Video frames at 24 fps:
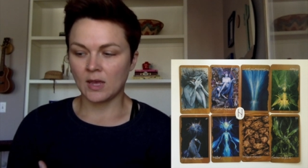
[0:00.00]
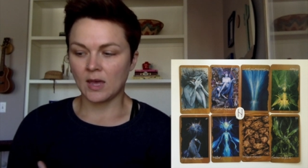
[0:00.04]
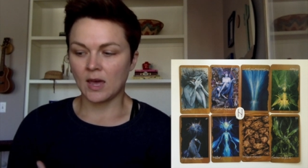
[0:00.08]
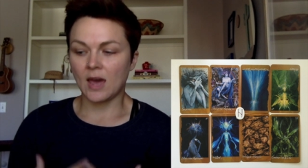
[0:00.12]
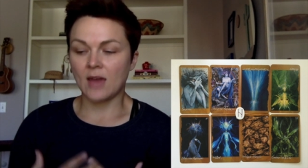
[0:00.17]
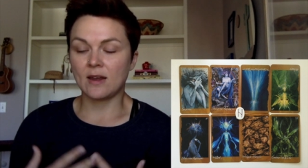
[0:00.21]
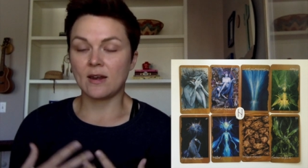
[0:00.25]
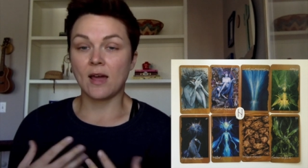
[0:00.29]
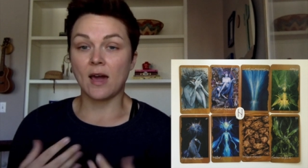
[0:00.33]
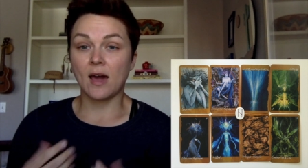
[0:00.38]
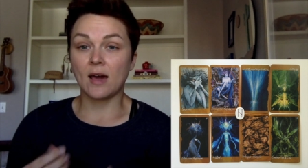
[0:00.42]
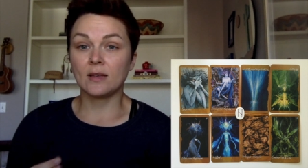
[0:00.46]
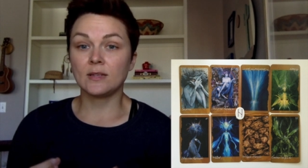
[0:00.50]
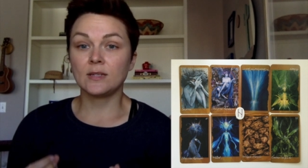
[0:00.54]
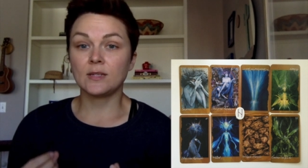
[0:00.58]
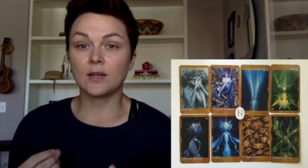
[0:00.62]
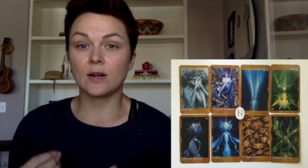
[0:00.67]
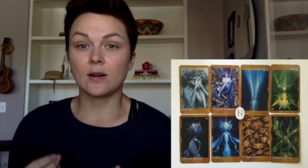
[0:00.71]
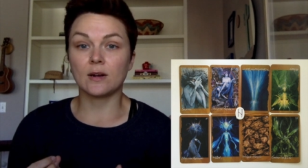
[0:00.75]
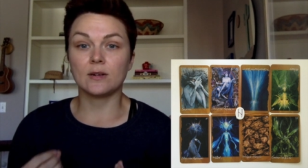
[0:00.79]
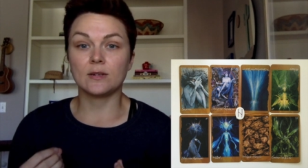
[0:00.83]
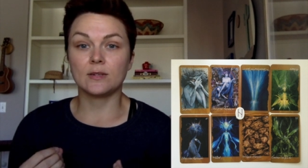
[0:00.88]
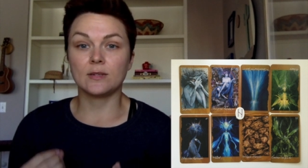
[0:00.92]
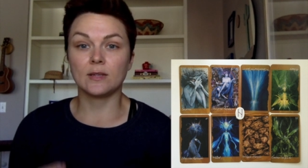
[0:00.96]
And ask
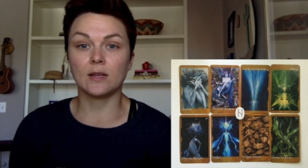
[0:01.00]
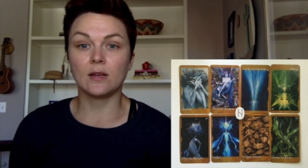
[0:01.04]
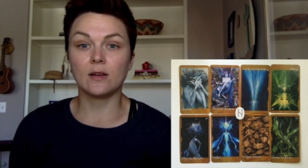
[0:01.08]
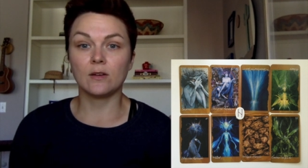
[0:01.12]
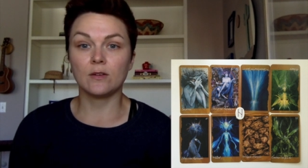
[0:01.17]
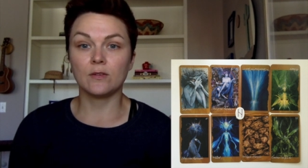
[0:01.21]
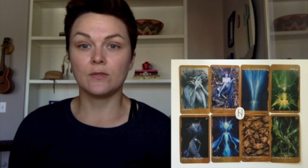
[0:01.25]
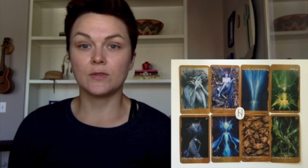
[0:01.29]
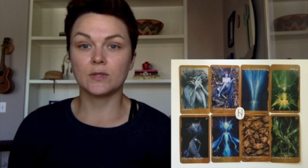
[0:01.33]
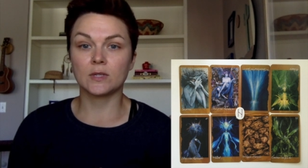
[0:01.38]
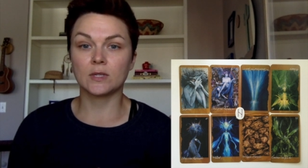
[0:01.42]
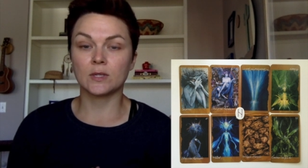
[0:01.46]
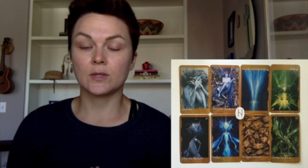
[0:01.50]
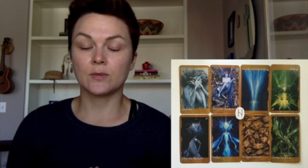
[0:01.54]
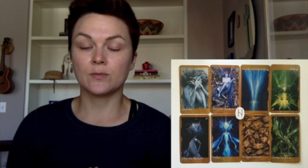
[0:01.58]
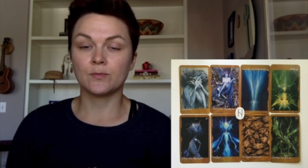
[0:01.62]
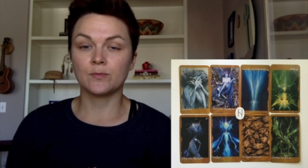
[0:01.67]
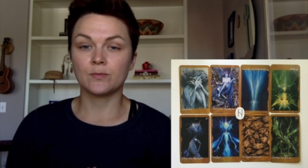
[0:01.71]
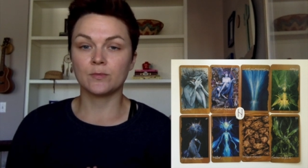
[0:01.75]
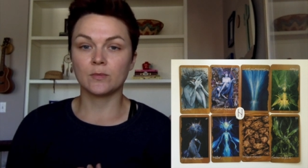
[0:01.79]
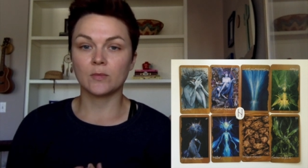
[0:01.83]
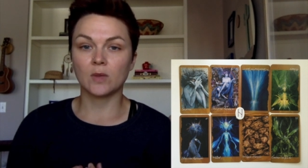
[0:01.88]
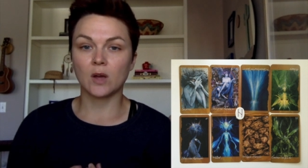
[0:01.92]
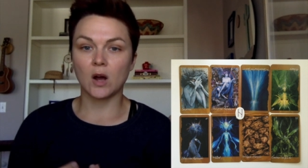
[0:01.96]
ourselves,
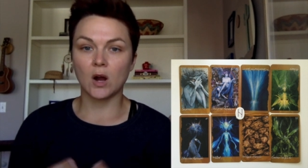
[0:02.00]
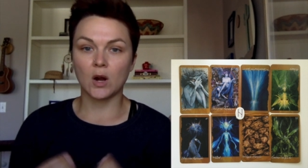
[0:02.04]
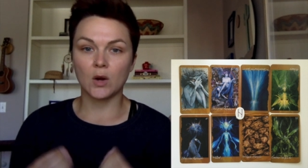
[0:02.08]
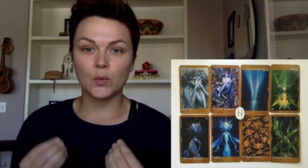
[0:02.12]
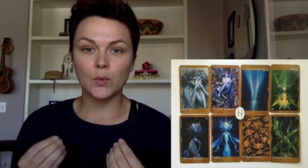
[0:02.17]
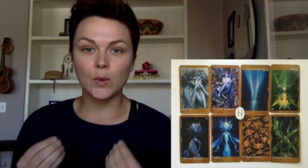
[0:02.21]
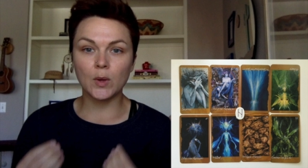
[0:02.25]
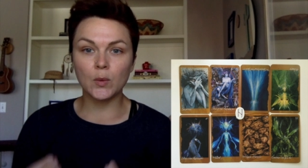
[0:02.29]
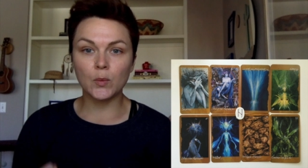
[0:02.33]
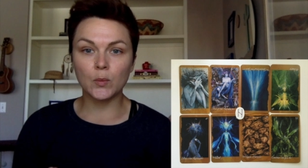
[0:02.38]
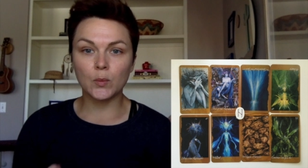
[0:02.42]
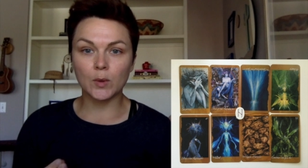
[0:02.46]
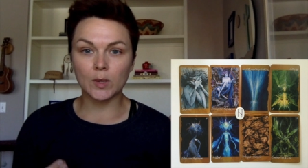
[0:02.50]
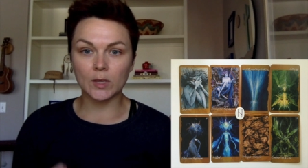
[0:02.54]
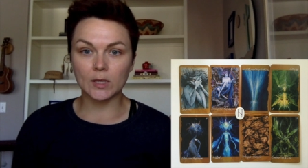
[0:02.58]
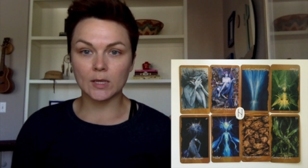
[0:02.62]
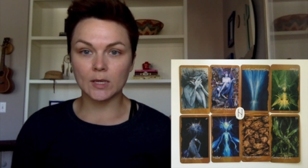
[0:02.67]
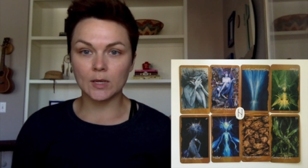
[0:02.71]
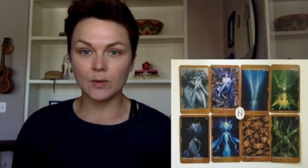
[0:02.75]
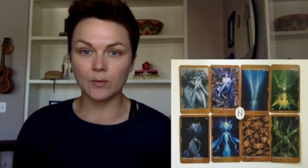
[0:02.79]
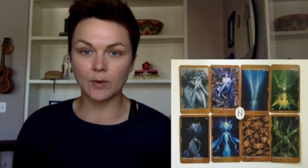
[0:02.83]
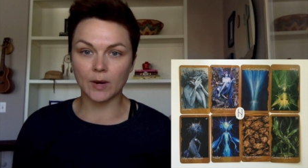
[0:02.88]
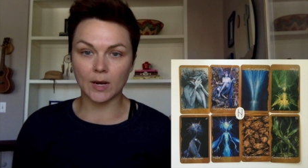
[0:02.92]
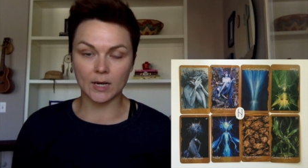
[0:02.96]
are we
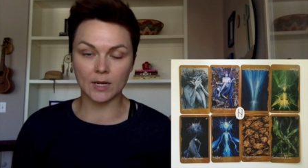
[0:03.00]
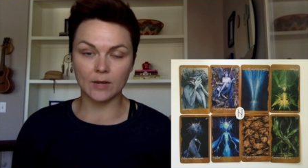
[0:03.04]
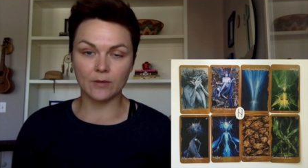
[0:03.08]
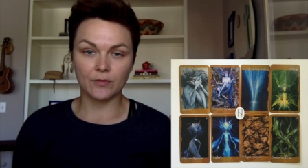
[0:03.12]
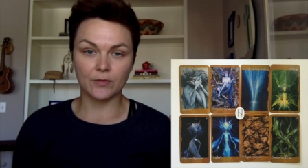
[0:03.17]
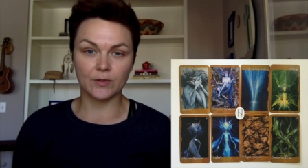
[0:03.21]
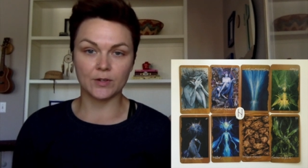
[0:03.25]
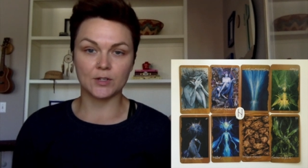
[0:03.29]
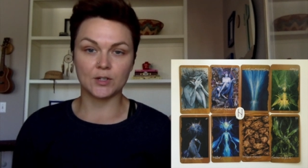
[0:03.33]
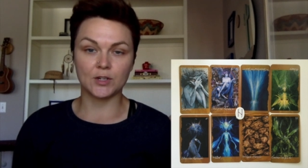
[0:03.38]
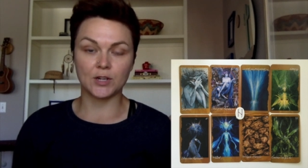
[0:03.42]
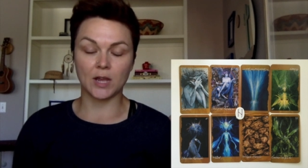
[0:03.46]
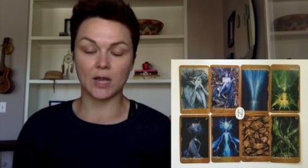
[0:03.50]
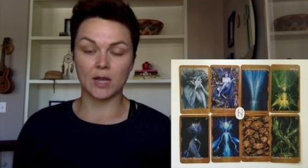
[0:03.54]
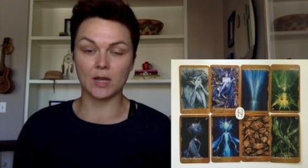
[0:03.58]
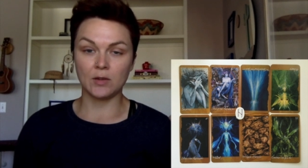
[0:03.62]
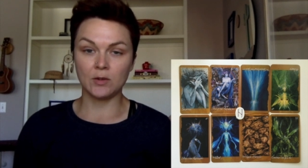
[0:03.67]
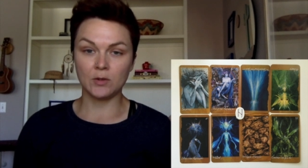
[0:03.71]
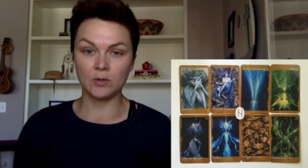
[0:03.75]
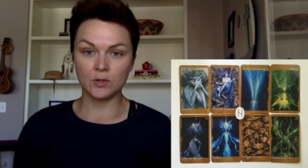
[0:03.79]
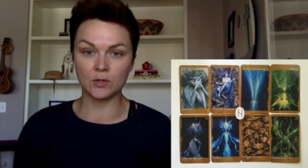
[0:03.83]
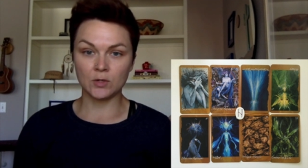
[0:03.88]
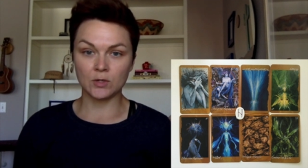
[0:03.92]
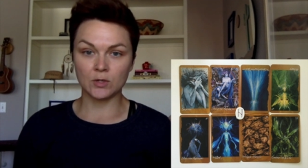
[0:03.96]
really ready for
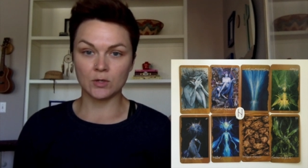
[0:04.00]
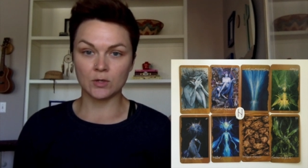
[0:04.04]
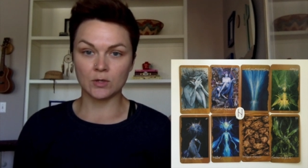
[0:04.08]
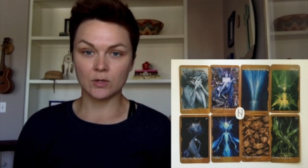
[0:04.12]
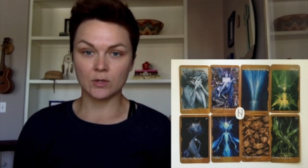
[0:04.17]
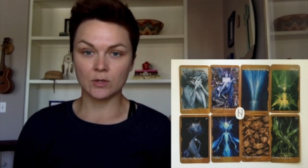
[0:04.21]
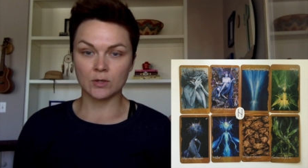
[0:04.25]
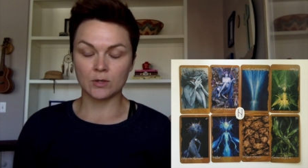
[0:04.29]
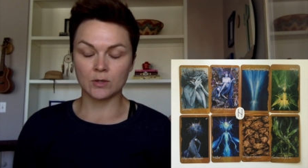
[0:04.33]
change?